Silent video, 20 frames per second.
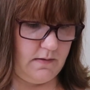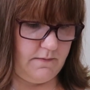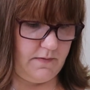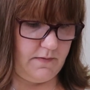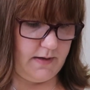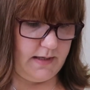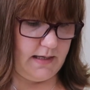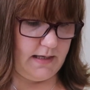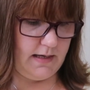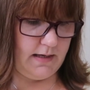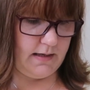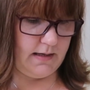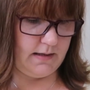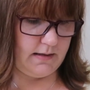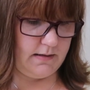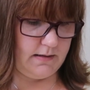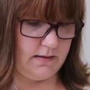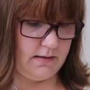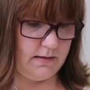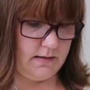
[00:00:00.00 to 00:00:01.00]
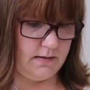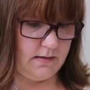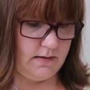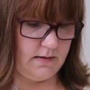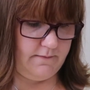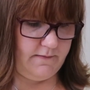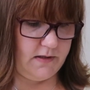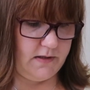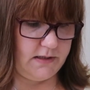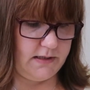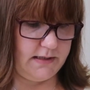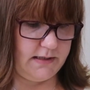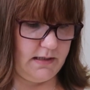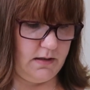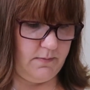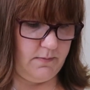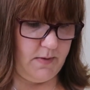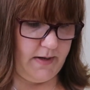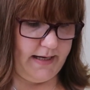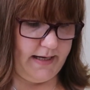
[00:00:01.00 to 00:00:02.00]
I can. It's
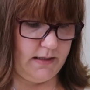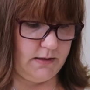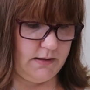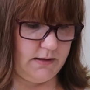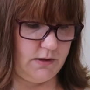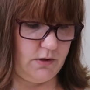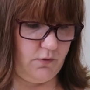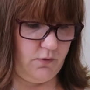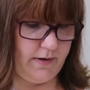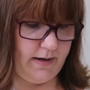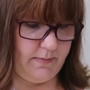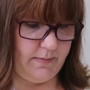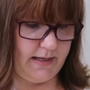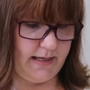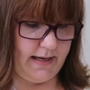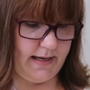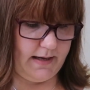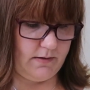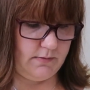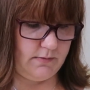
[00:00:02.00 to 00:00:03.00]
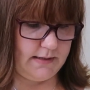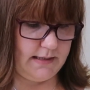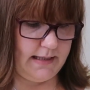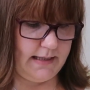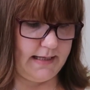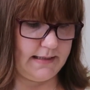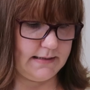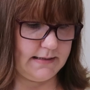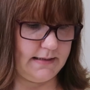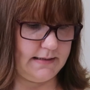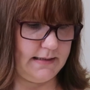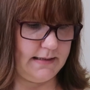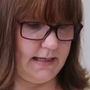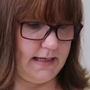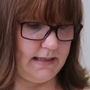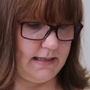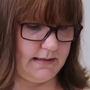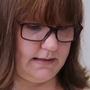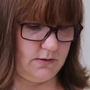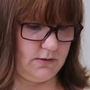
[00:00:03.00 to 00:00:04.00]
still on my Instagram account, unless I
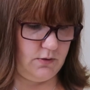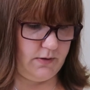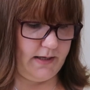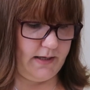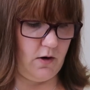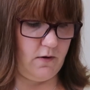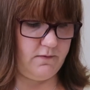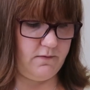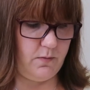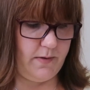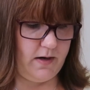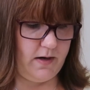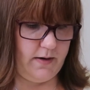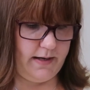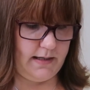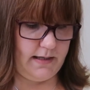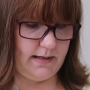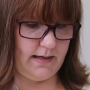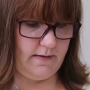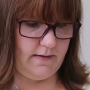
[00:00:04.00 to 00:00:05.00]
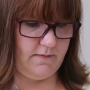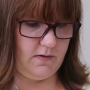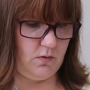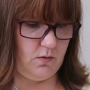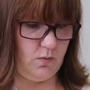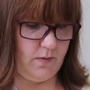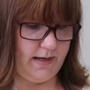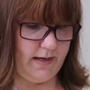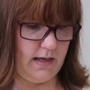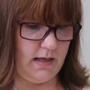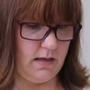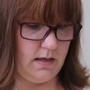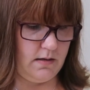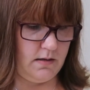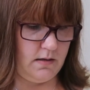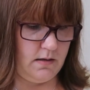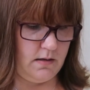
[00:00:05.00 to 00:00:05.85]
took it off when I gave it away.